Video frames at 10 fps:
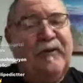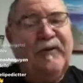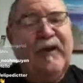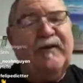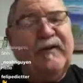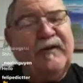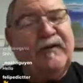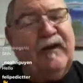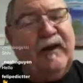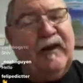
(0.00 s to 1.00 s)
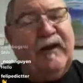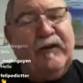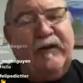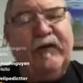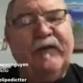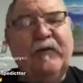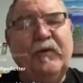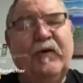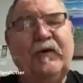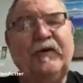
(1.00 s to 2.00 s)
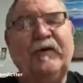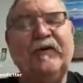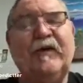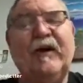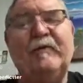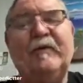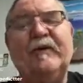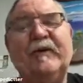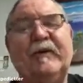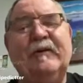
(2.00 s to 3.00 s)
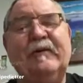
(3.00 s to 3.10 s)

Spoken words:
as equally as important as the shape, but